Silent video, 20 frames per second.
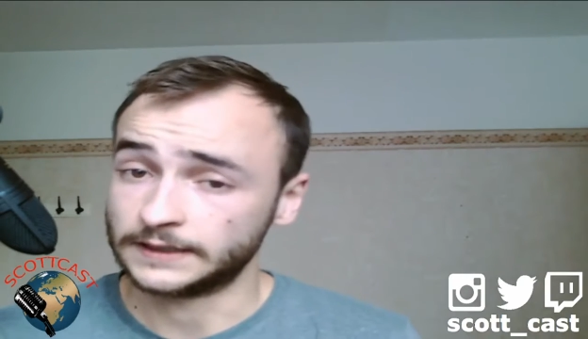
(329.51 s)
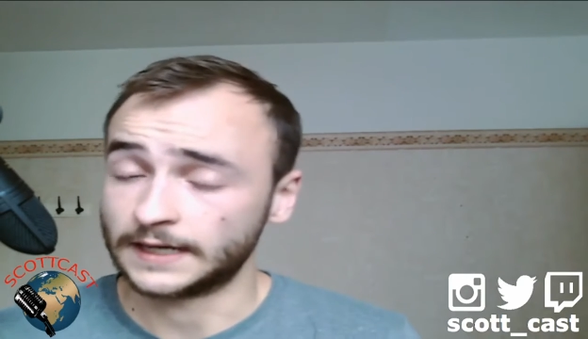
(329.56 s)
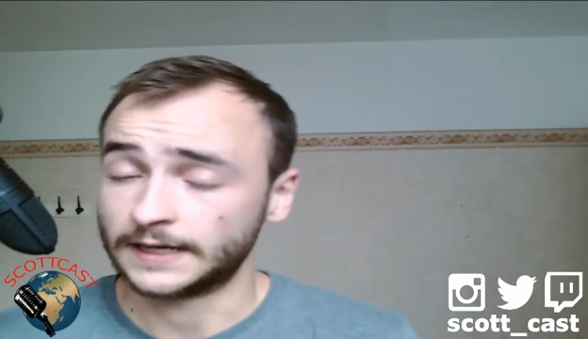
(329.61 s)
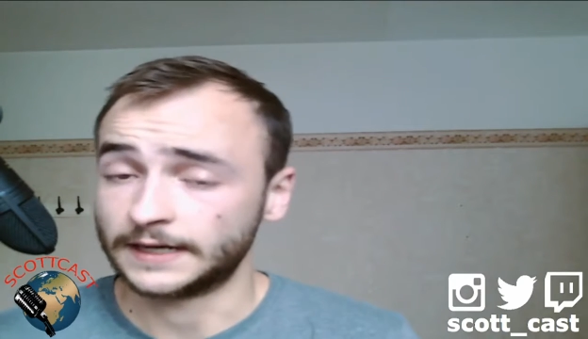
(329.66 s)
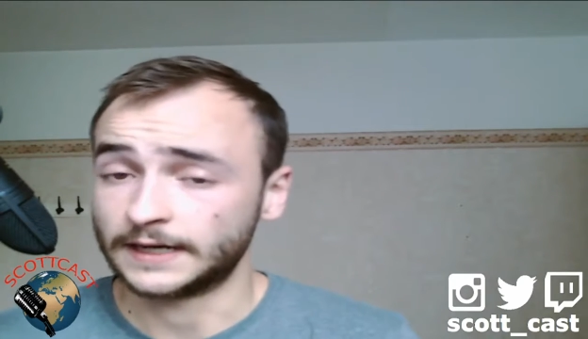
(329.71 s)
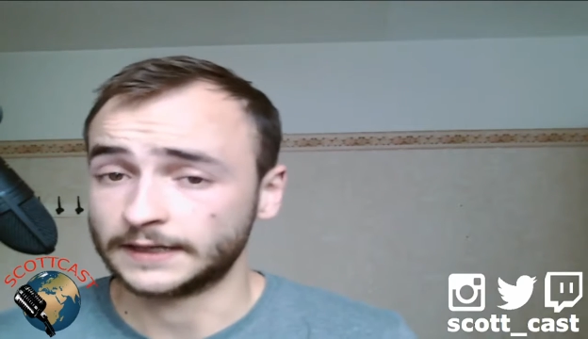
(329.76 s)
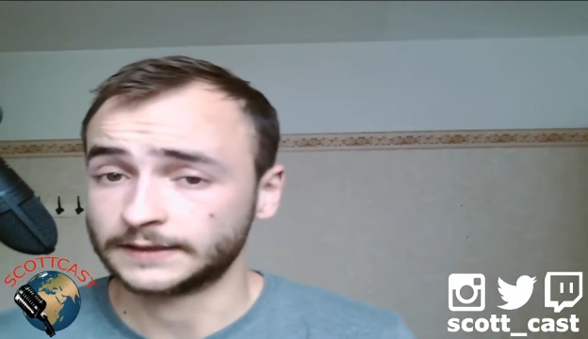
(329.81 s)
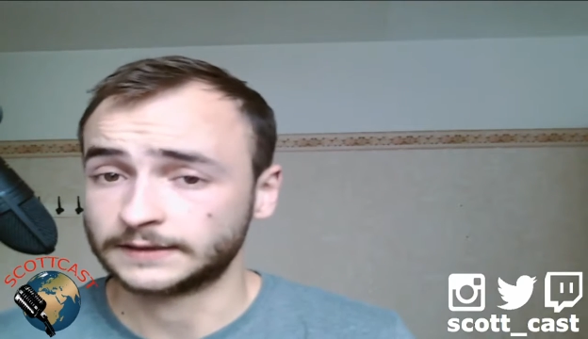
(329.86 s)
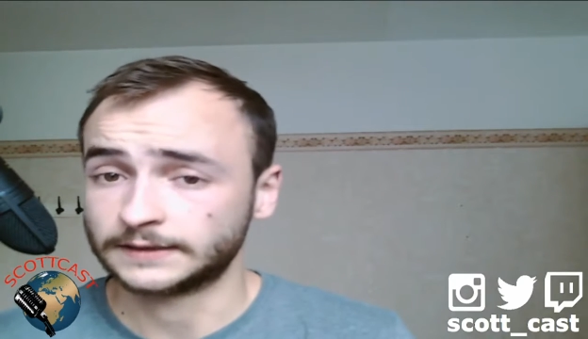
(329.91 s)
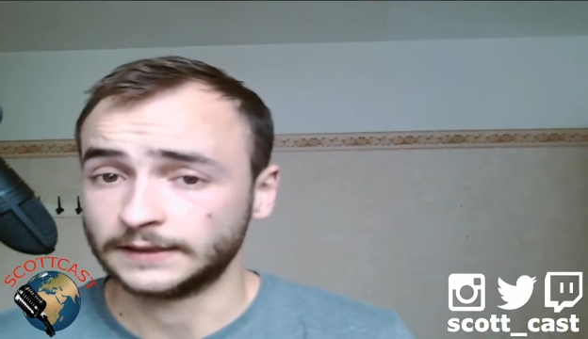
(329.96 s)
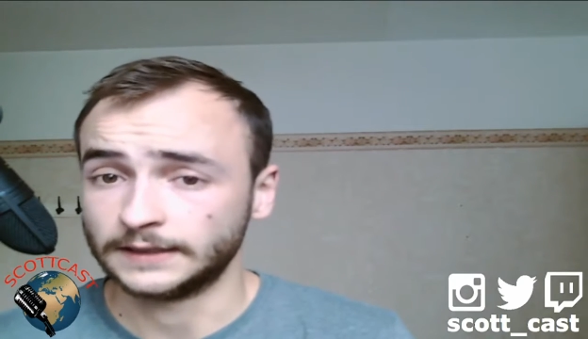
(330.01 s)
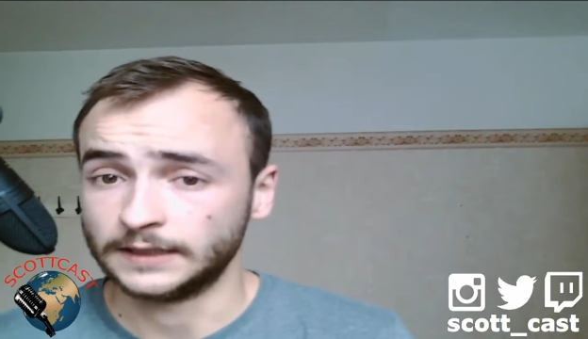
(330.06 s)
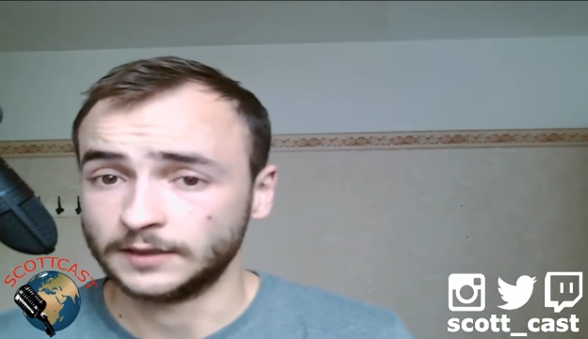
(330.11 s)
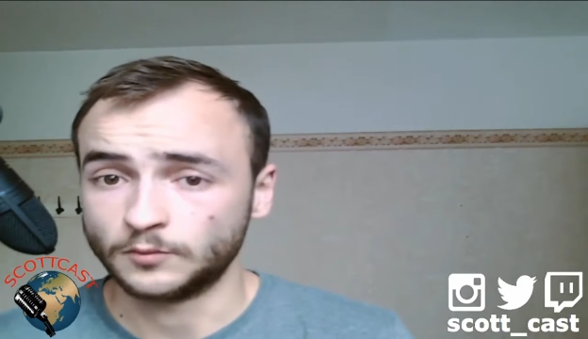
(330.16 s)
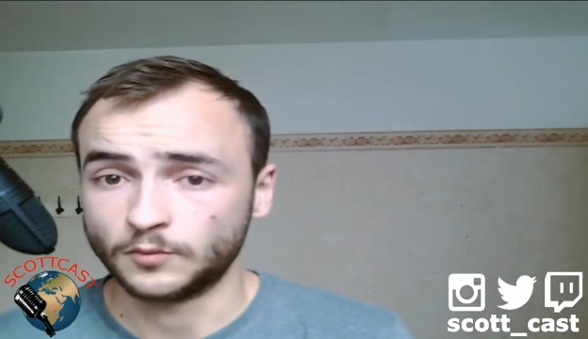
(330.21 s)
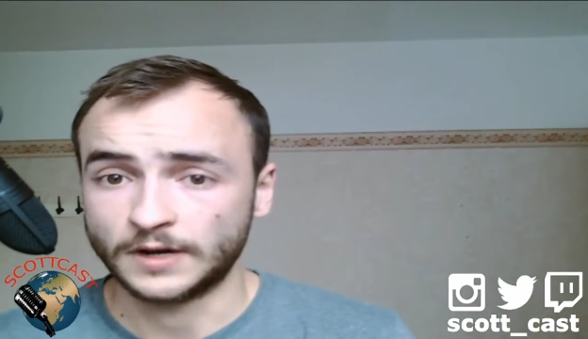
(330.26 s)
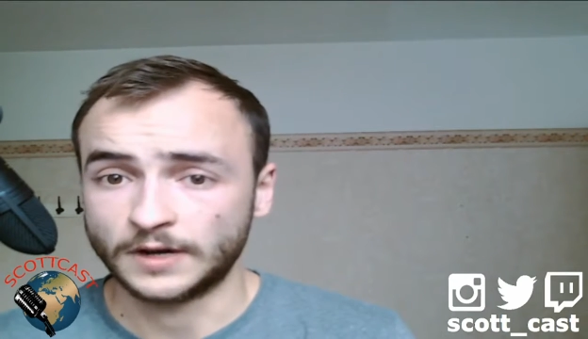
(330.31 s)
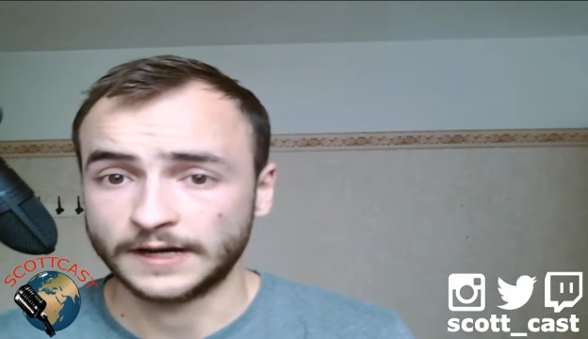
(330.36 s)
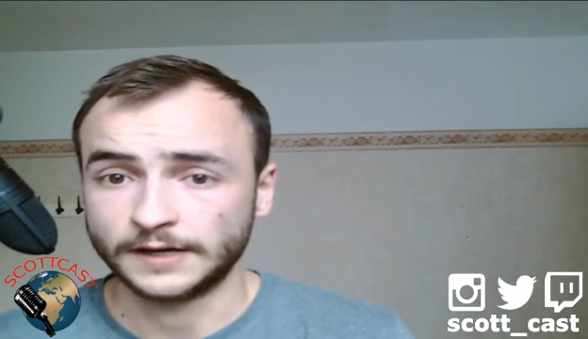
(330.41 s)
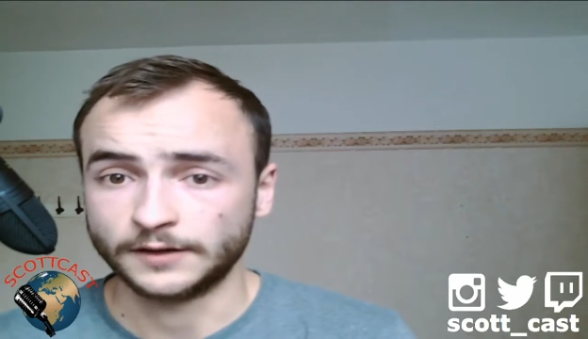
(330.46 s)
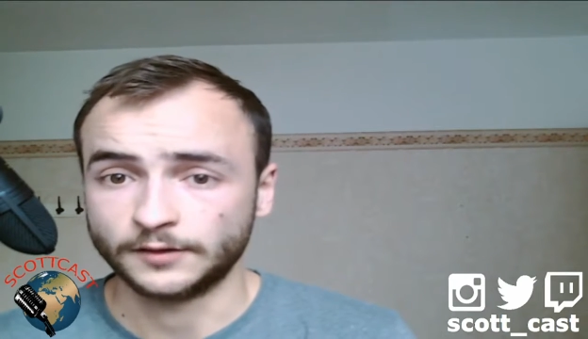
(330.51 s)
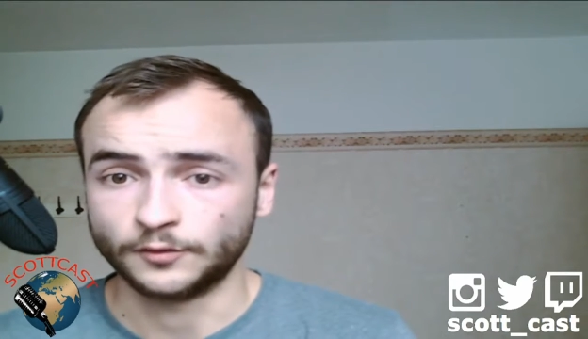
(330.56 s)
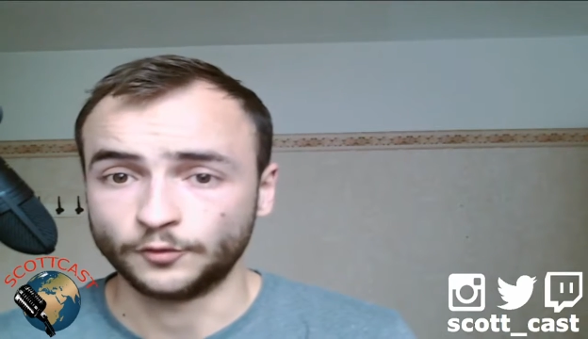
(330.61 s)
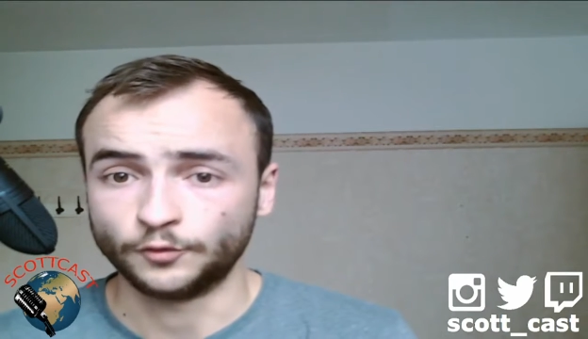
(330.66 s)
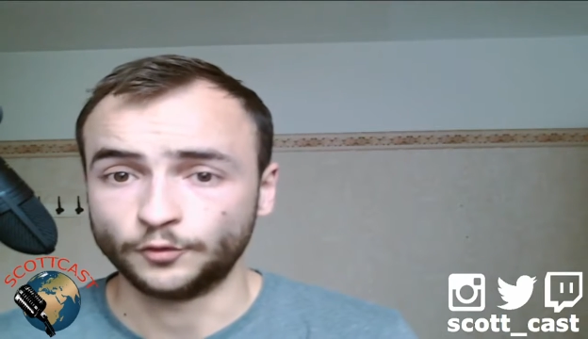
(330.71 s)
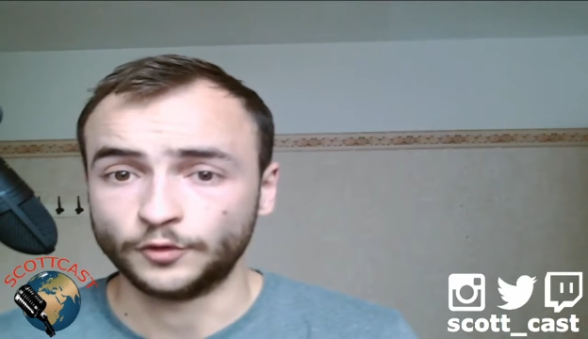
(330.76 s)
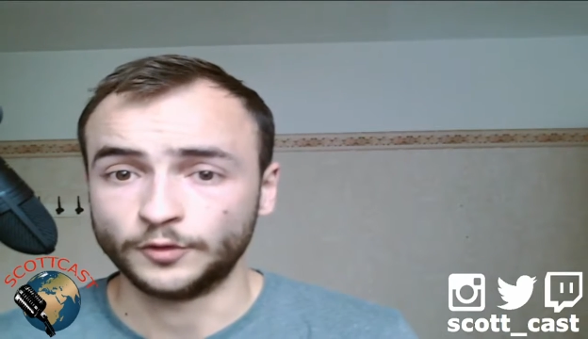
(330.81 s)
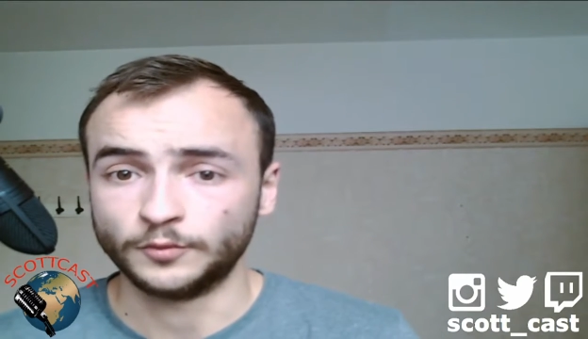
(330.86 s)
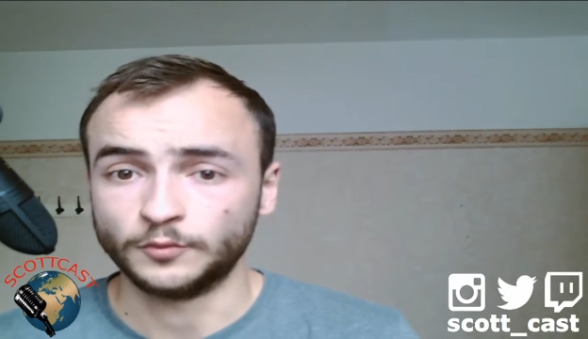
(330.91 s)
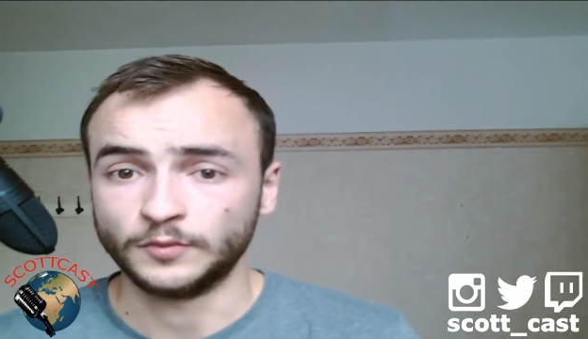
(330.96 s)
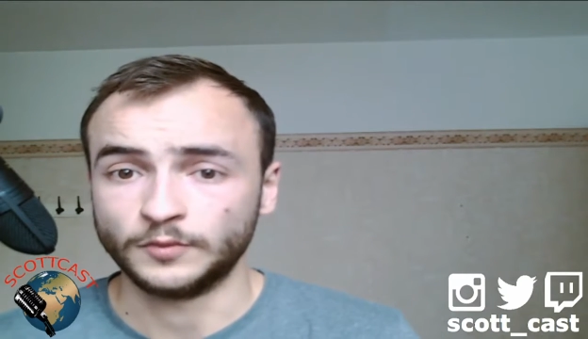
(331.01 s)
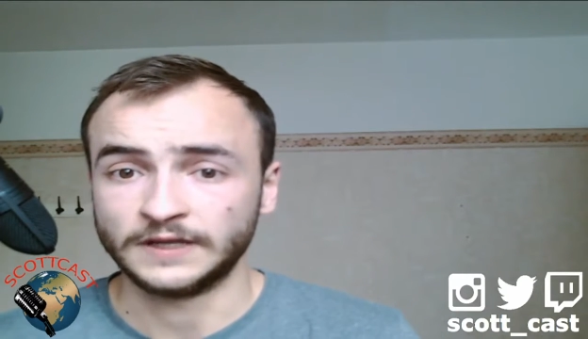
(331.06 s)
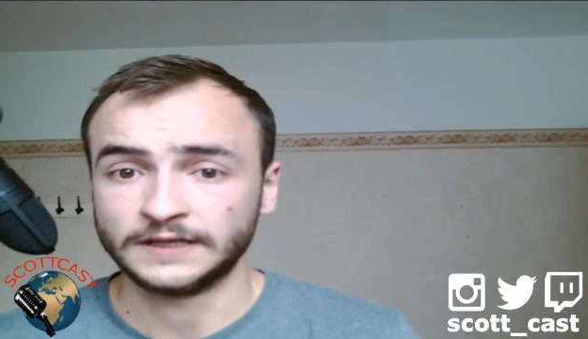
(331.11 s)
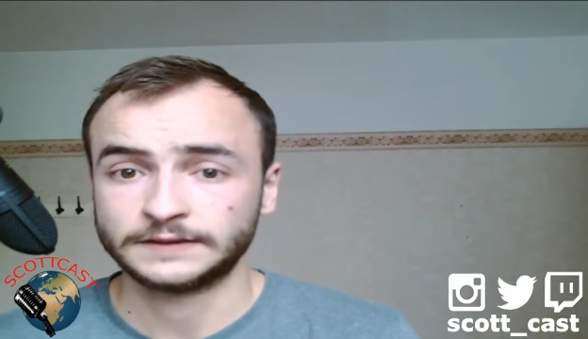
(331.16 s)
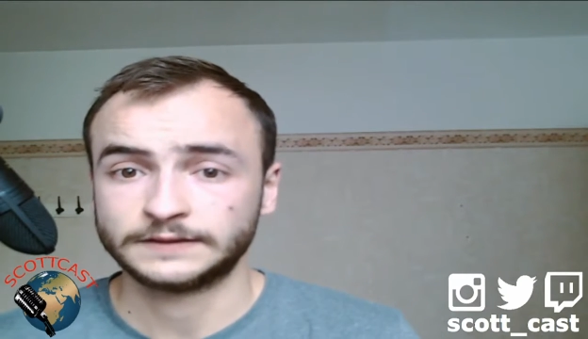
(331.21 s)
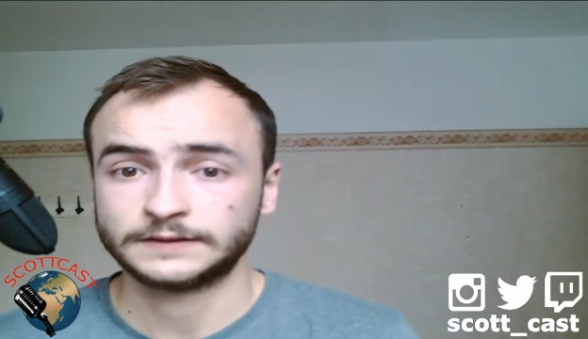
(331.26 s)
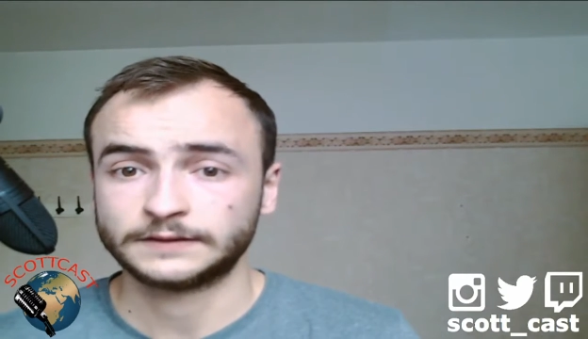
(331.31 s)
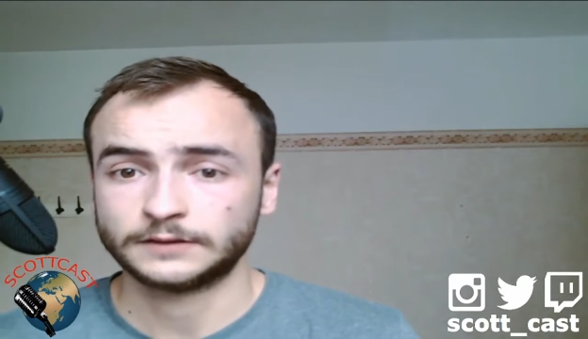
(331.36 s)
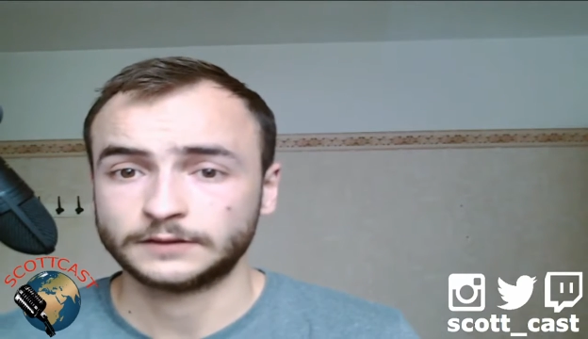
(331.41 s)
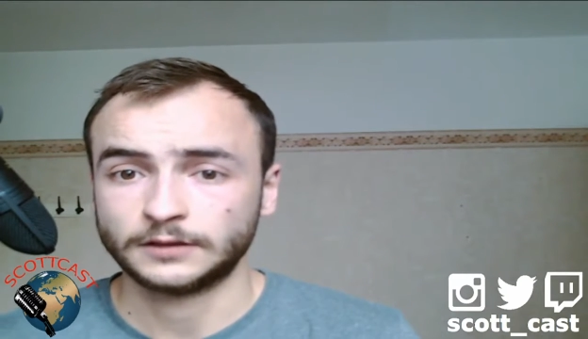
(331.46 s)
and actually my
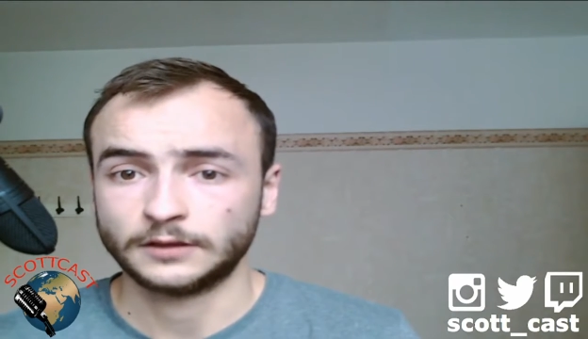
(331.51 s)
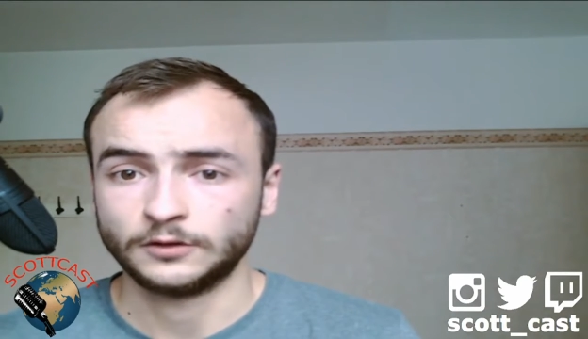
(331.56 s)
roommate,